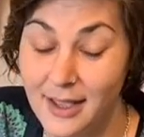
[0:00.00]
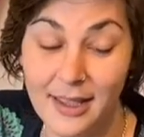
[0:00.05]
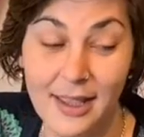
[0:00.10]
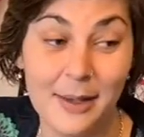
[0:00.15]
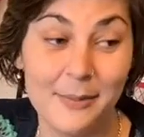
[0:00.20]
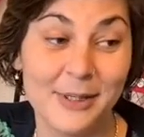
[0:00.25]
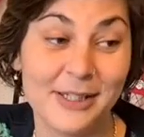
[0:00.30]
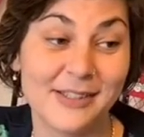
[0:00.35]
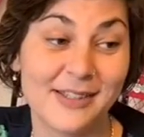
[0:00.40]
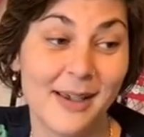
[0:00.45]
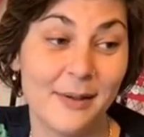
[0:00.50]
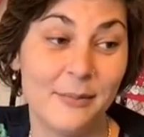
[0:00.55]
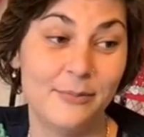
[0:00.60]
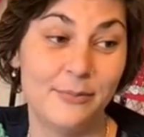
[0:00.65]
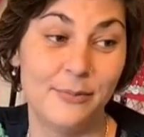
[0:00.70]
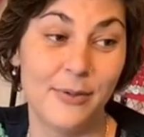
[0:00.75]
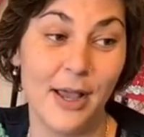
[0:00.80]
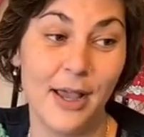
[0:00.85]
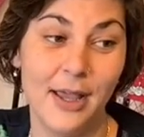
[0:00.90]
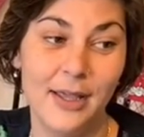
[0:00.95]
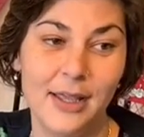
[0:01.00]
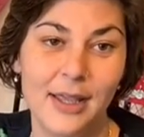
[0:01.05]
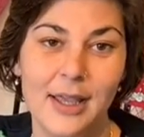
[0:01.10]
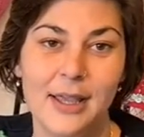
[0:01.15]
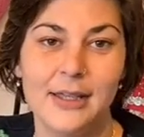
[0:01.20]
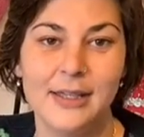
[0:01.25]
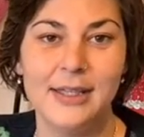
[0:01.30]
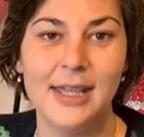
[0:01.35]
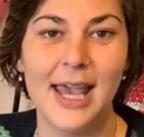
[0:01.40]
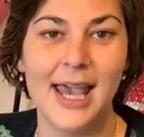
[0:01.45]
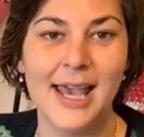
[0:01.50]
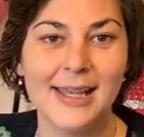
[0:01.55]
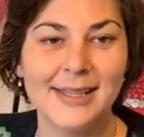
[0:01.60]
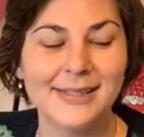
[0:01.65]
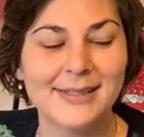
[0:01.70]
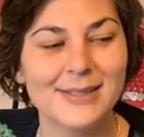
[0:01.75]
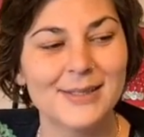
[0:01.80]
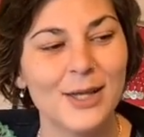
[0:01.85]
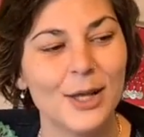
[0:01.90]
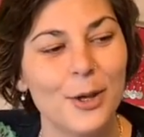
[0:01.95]
I am excited.
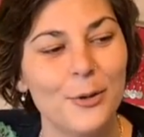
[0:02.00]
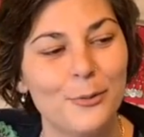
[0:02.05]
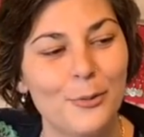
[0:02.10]
Yes,